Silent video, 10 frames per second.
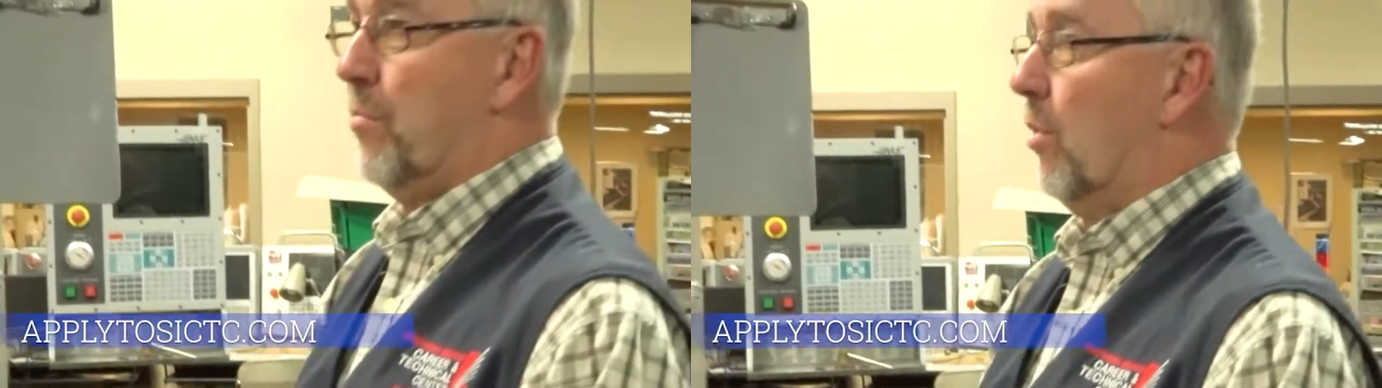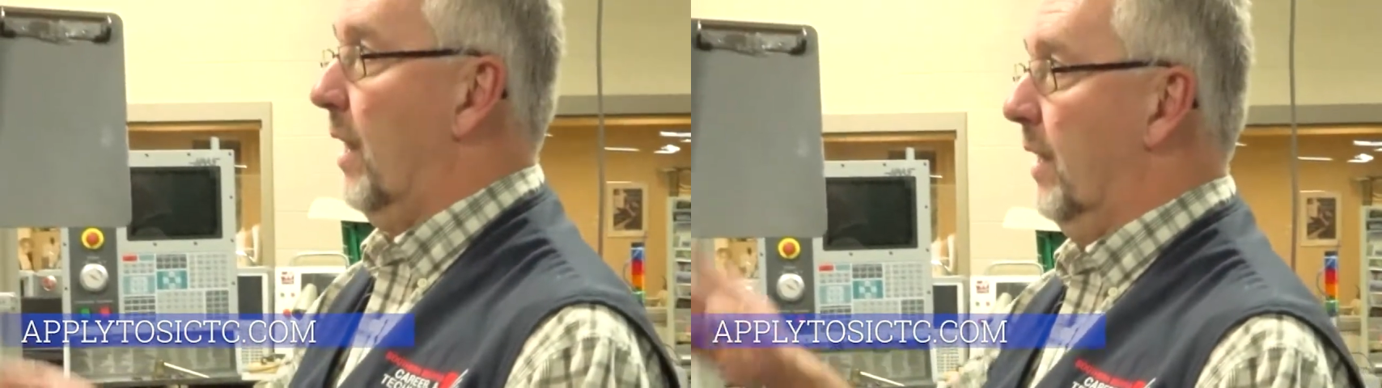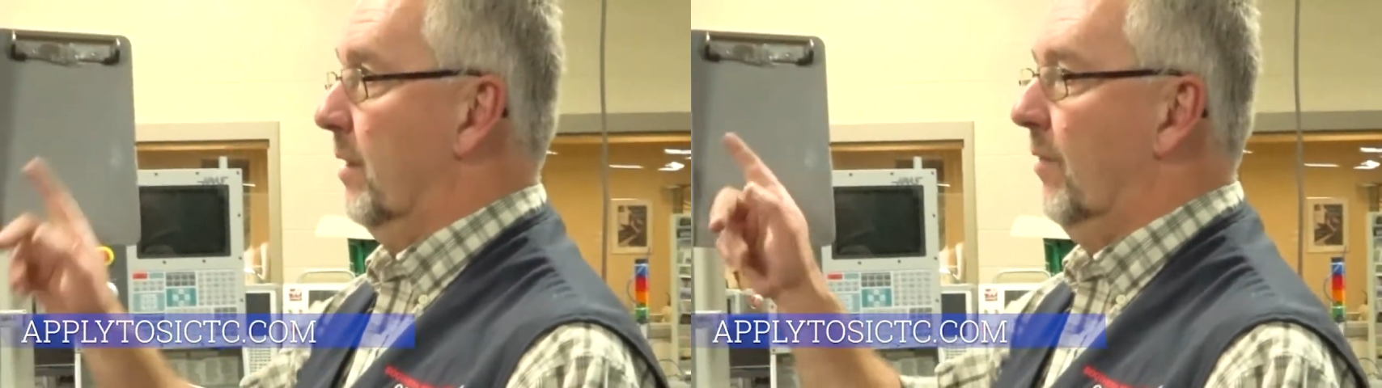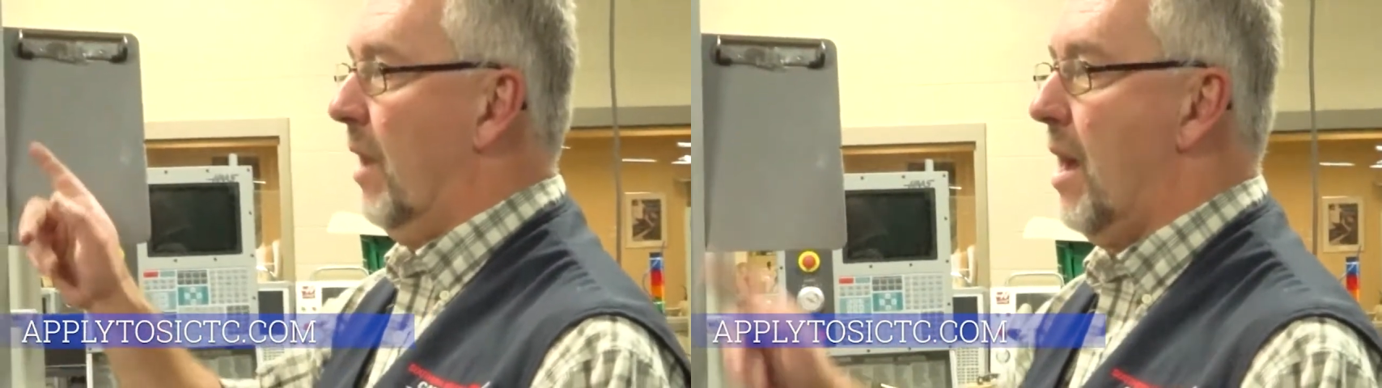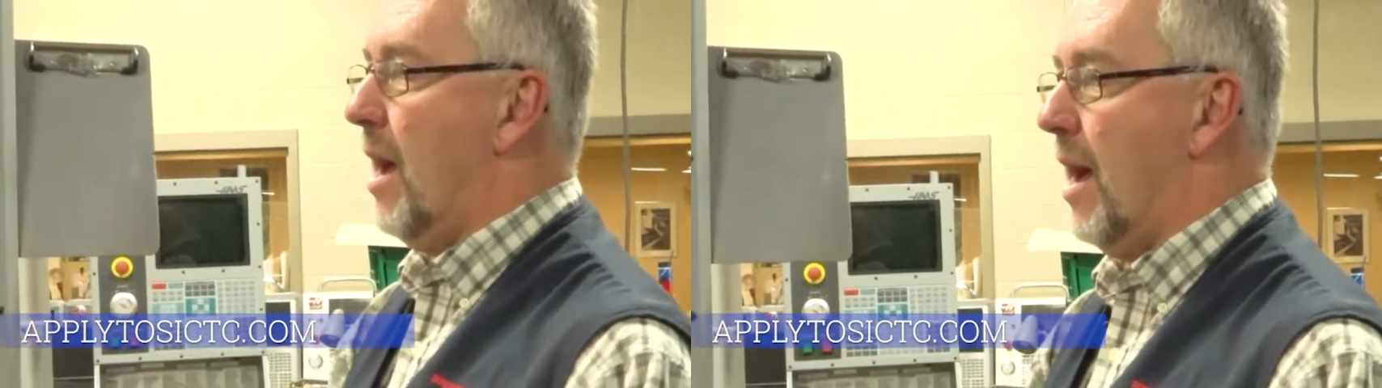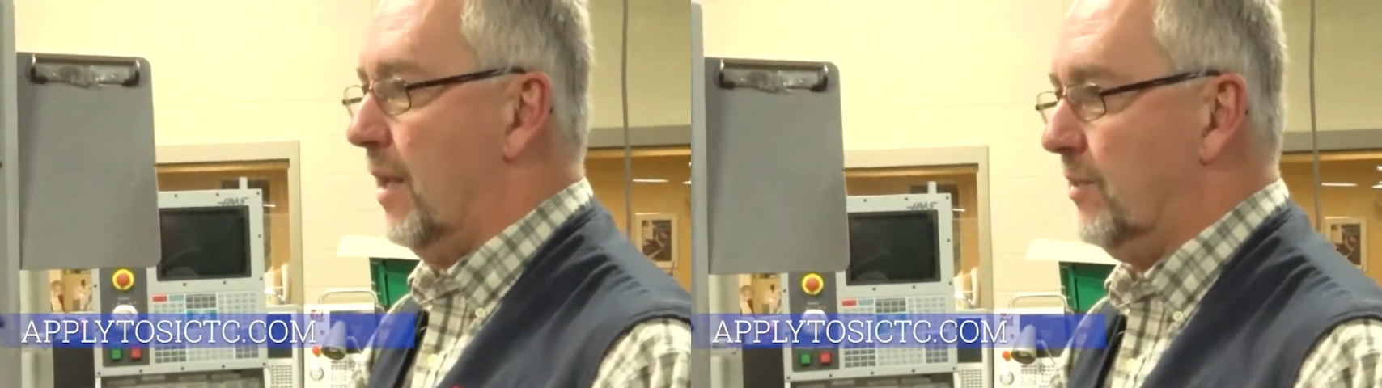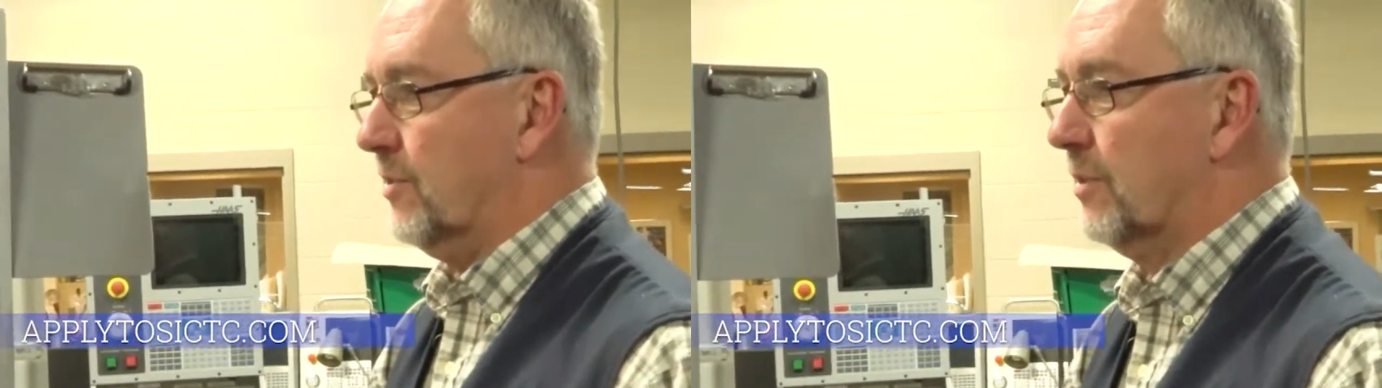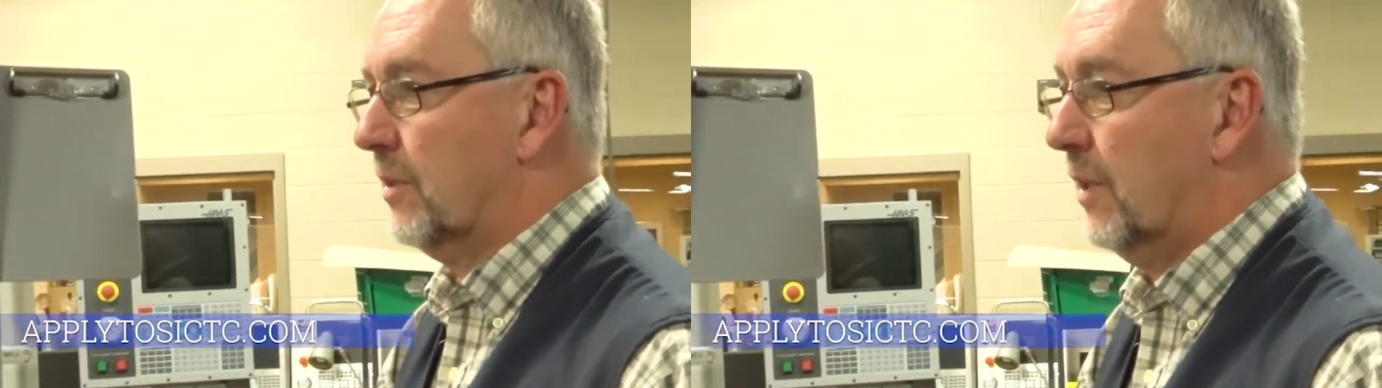brand of
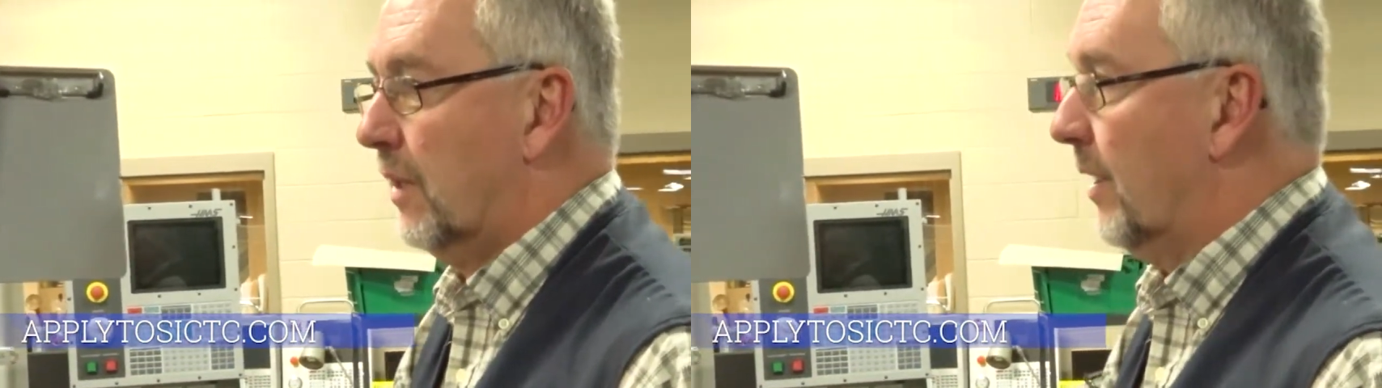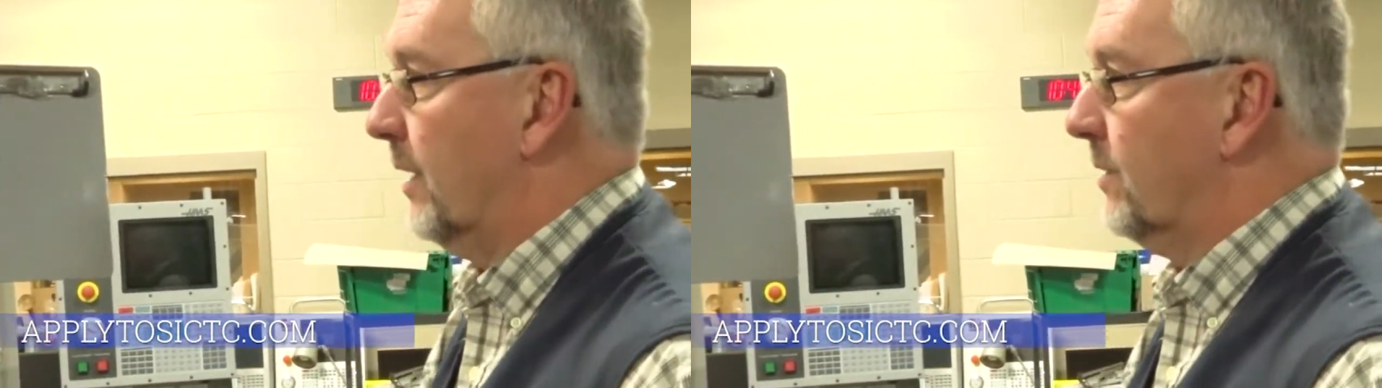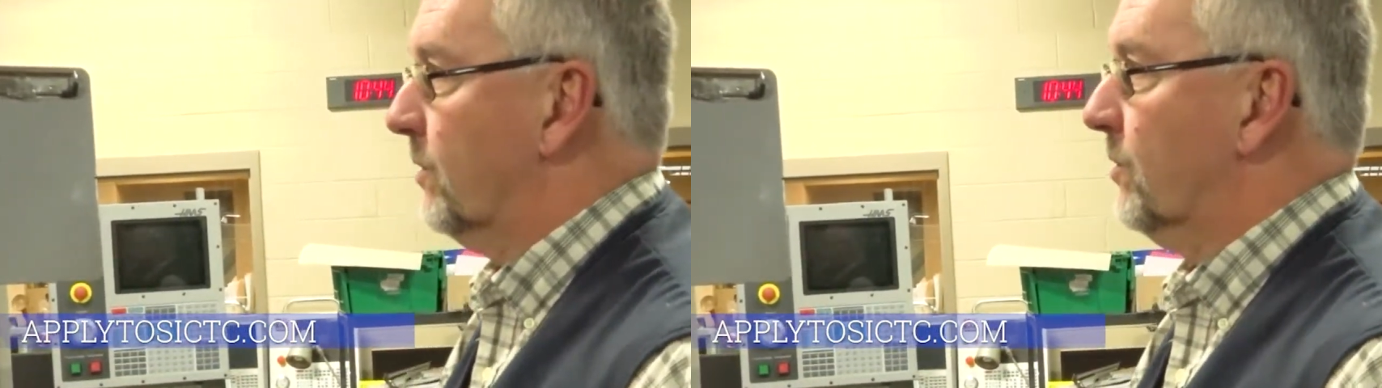Haas. That is the